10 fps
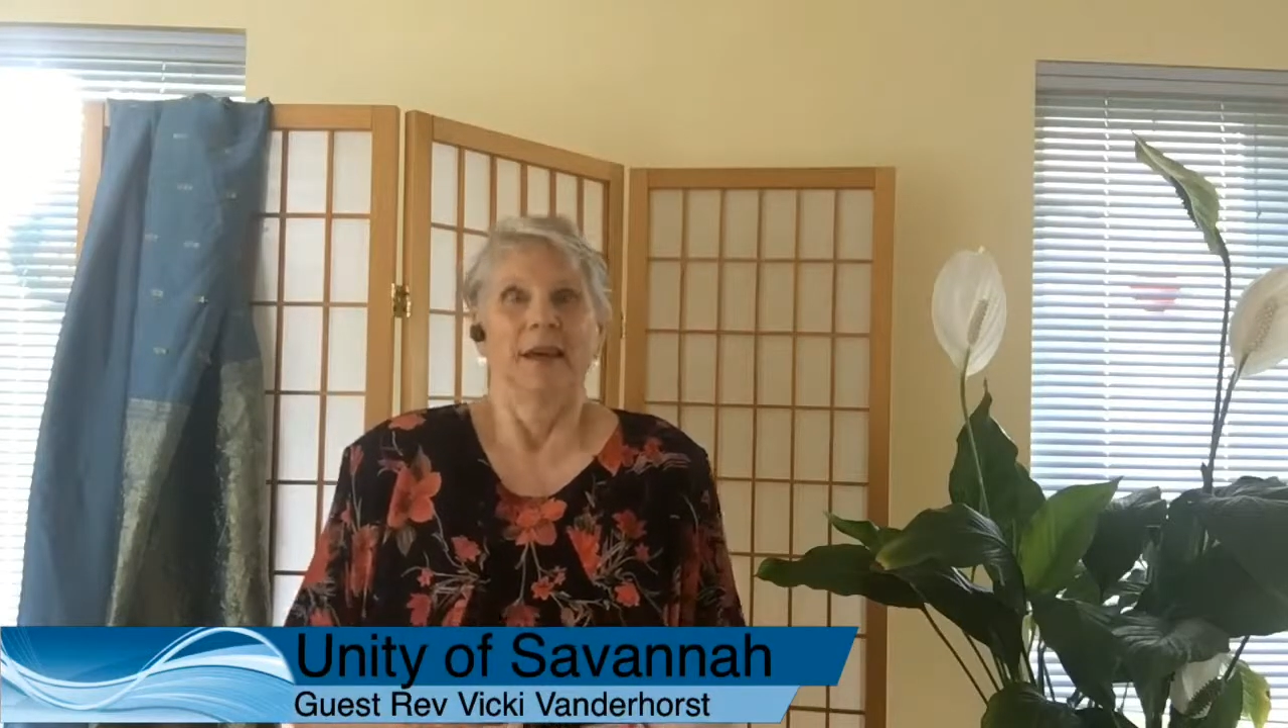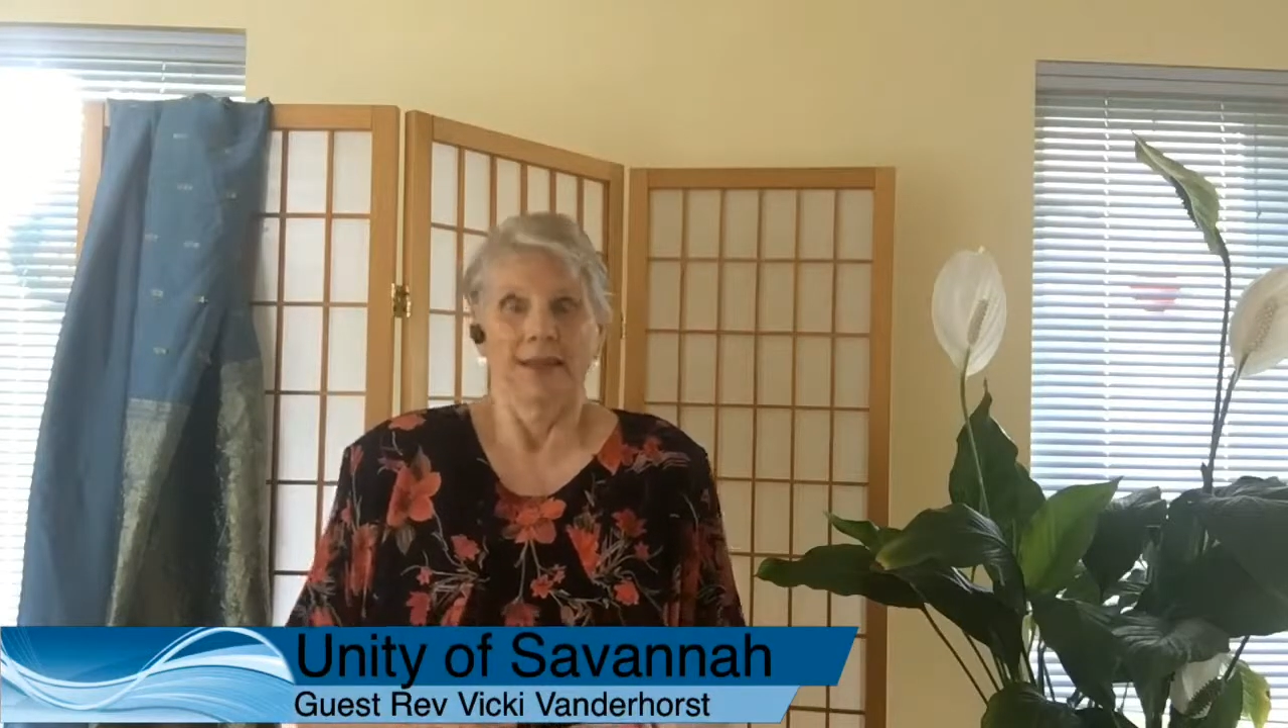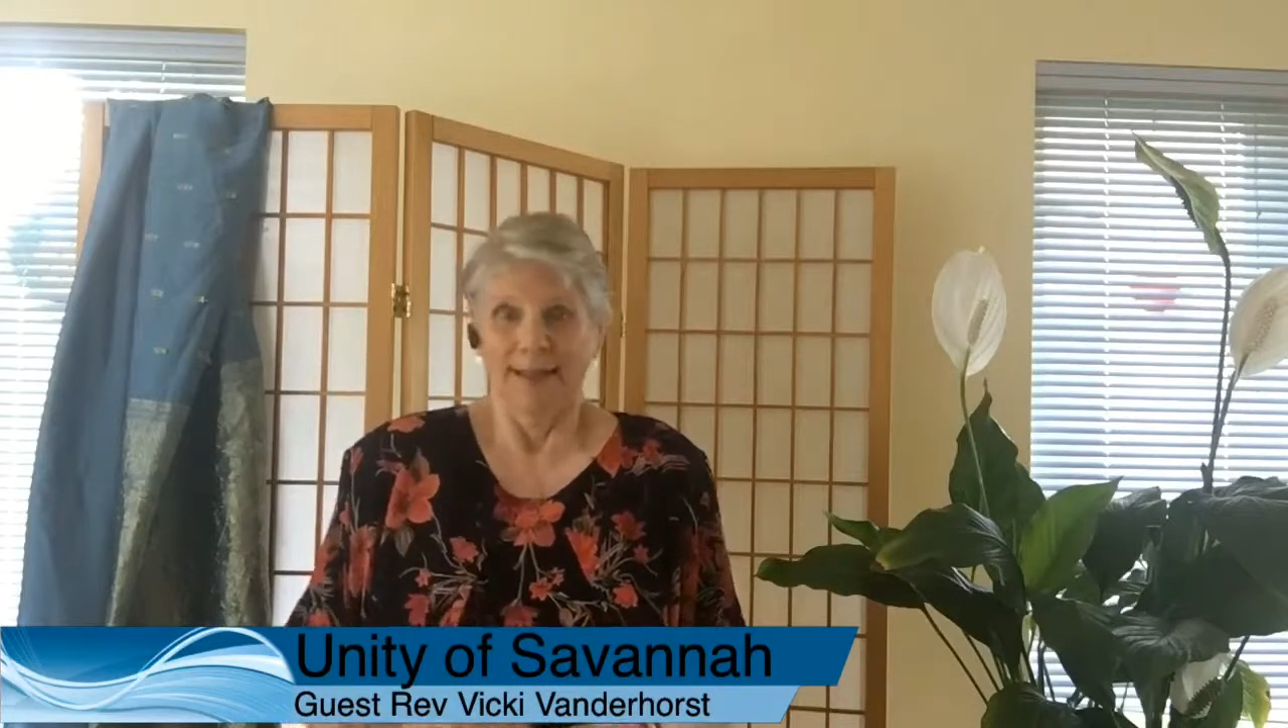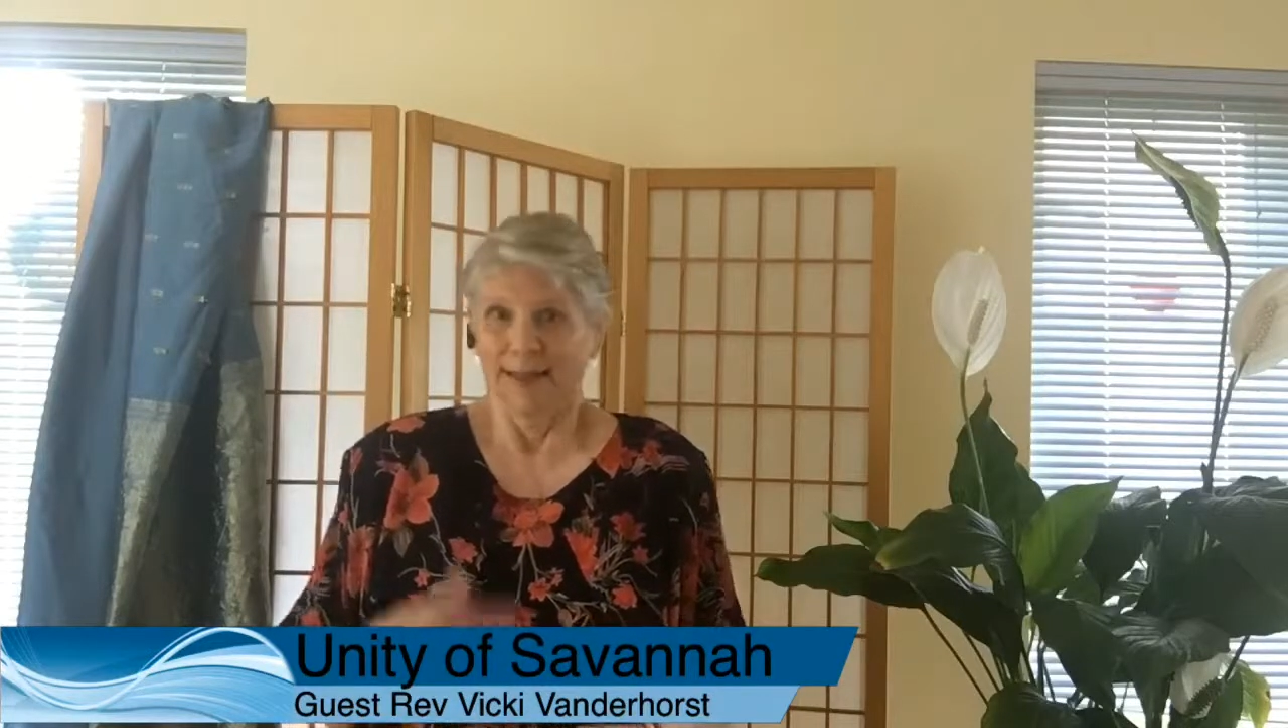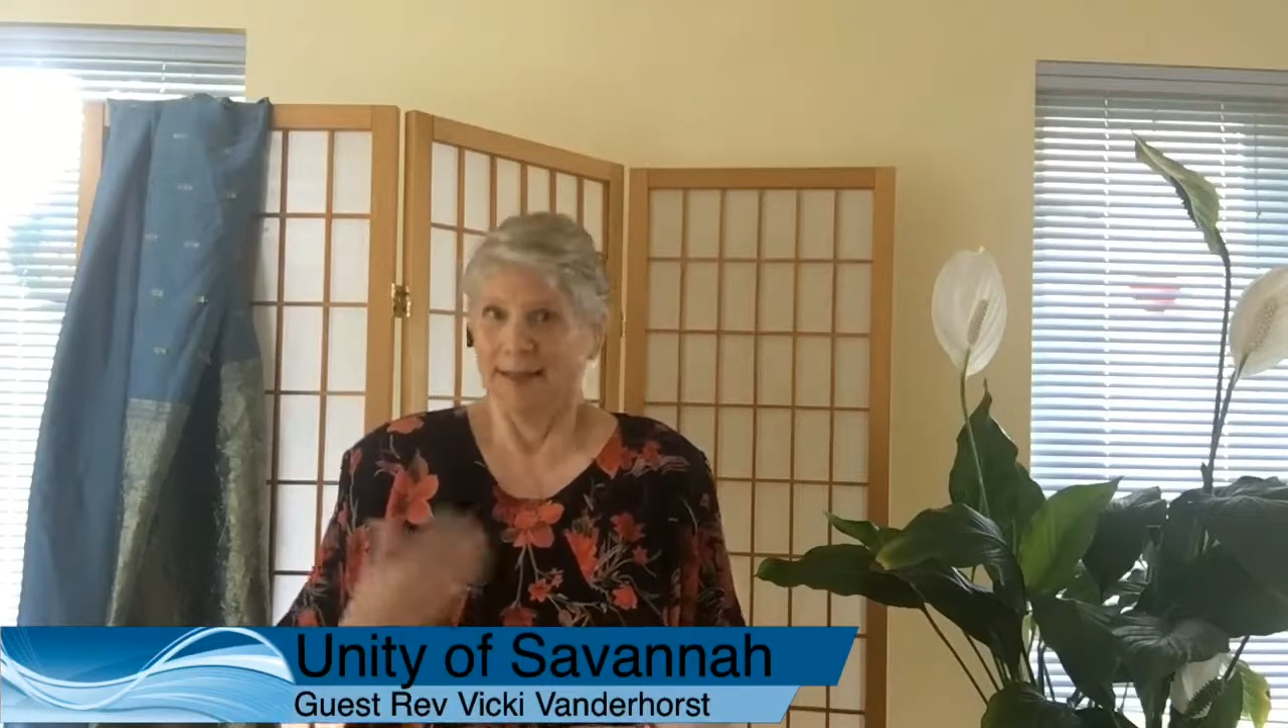
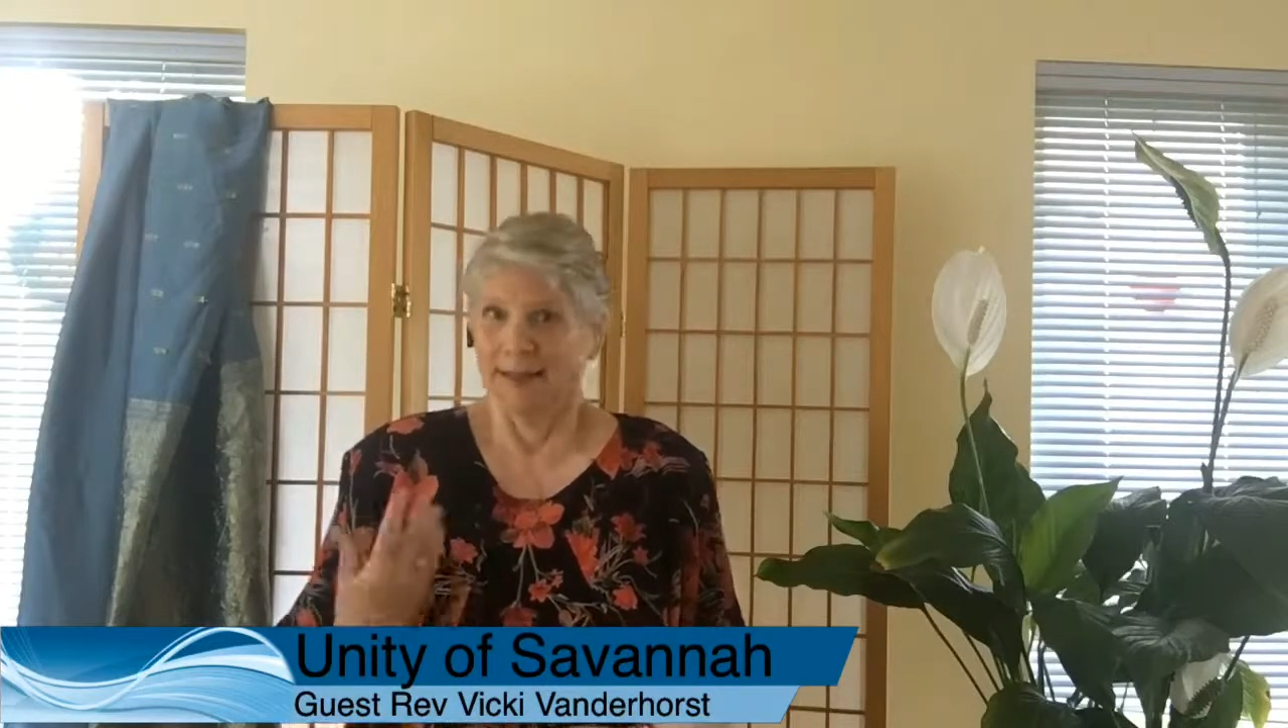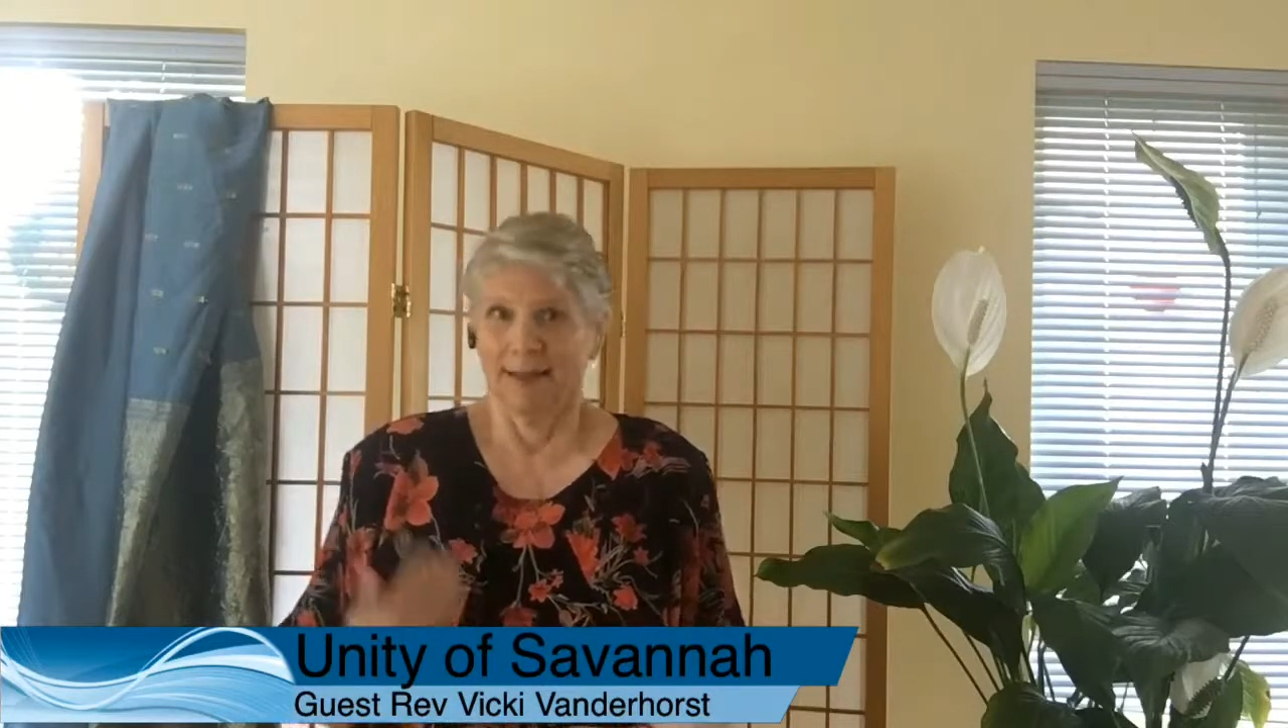listened